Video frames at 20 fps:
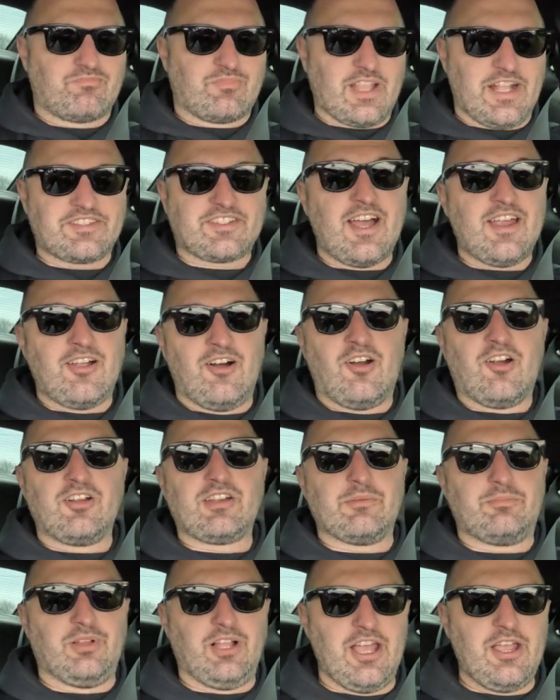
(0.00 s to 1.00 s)
kind of hard
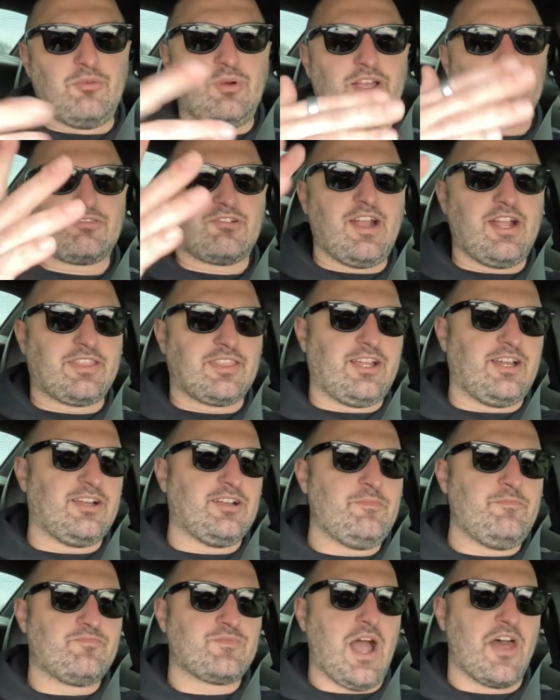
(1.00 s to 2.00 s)
to play with right
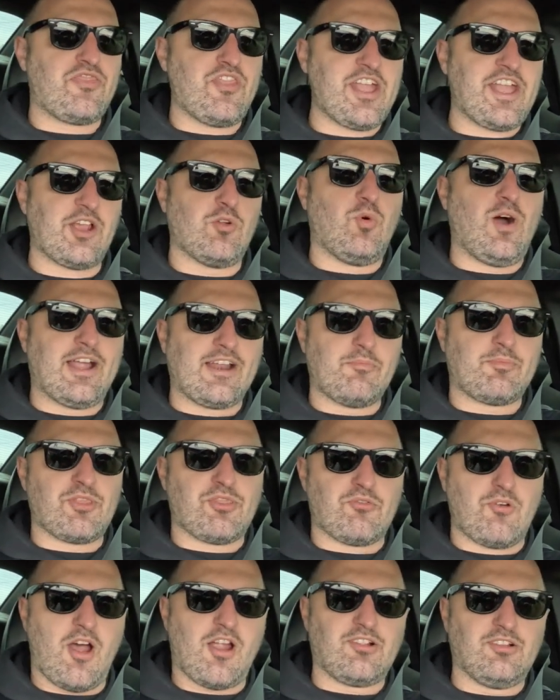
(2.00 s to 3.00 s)
there. I think at wide open
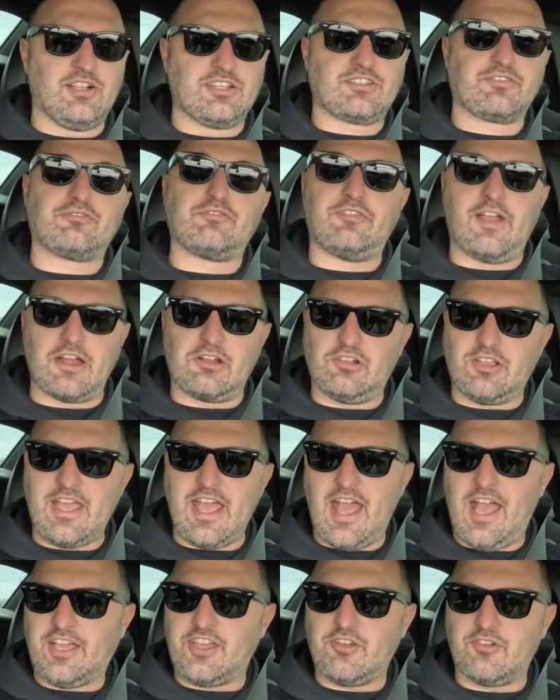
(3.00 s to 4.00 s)
throttle it's fairly
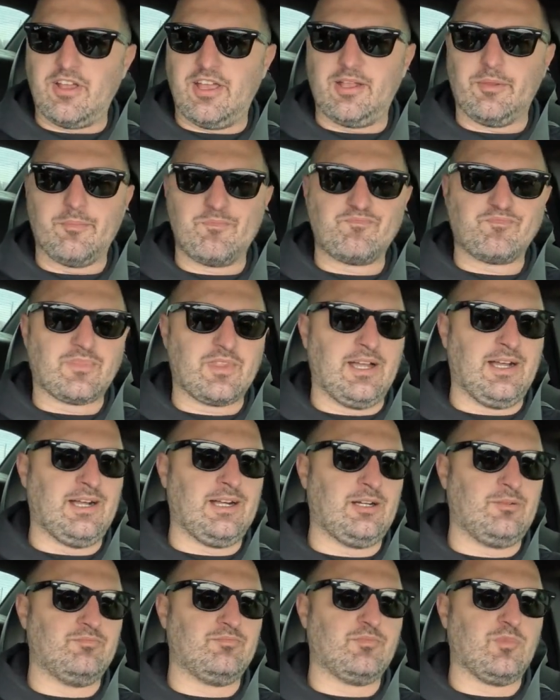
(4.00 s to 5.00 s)
accurate.
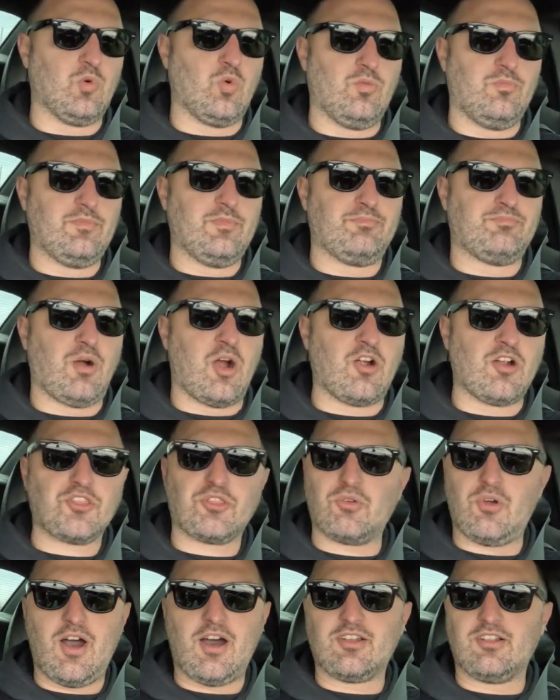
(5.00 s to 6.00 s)
Part
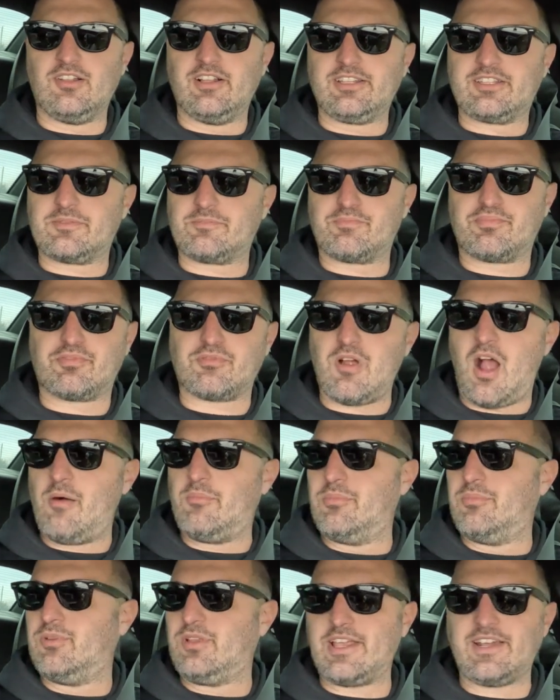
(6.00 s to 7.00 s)
throttle it's
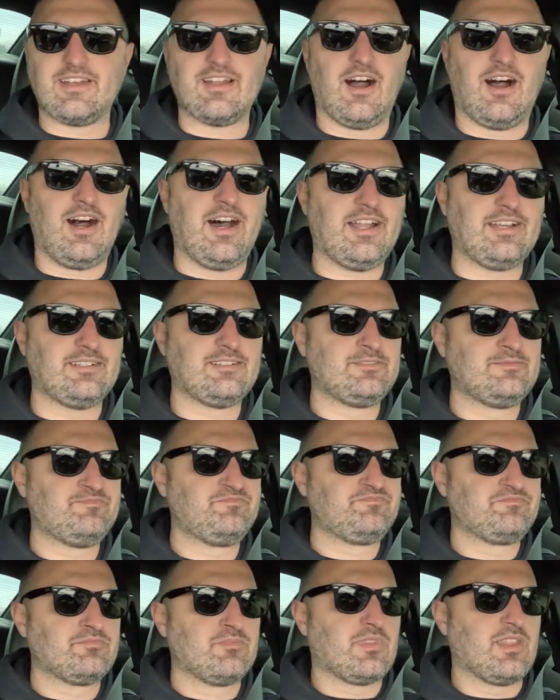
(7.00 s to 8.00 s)
probably not.
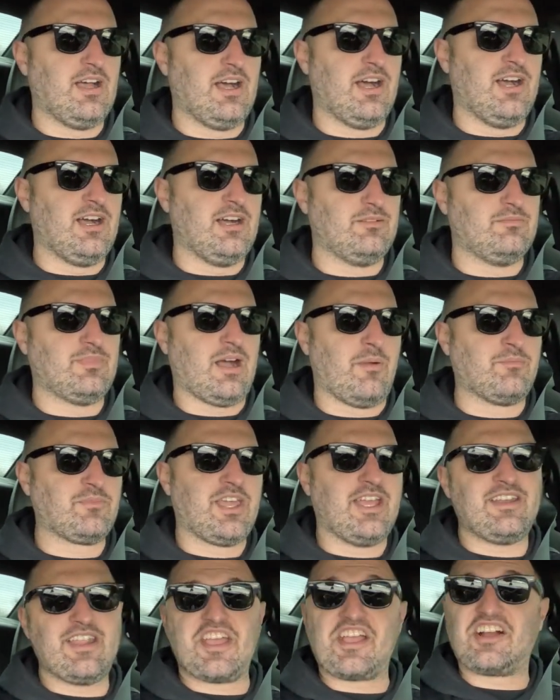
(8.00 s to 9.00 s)
I'm
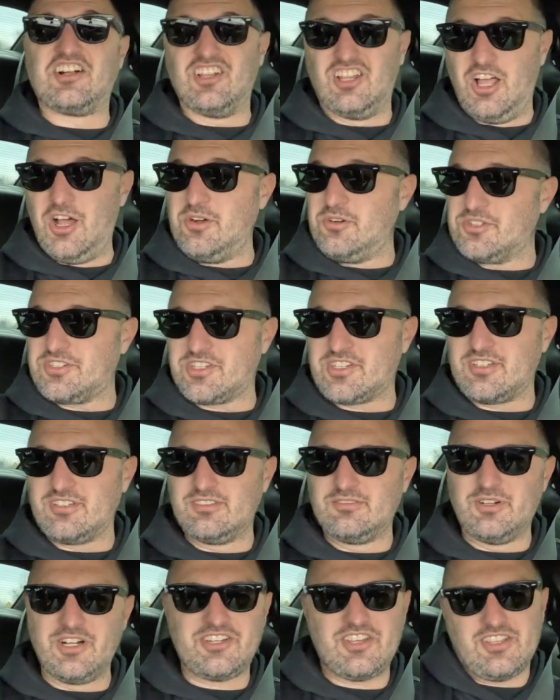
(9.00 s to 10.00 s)
getting it close,
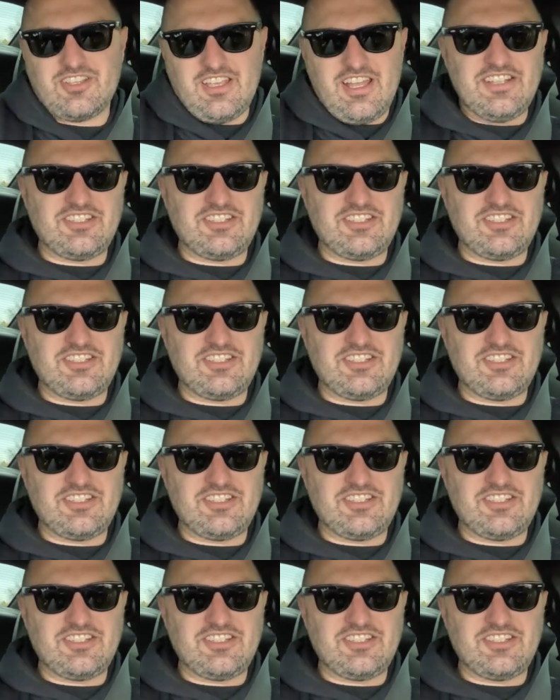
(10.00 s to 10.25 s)
which is it's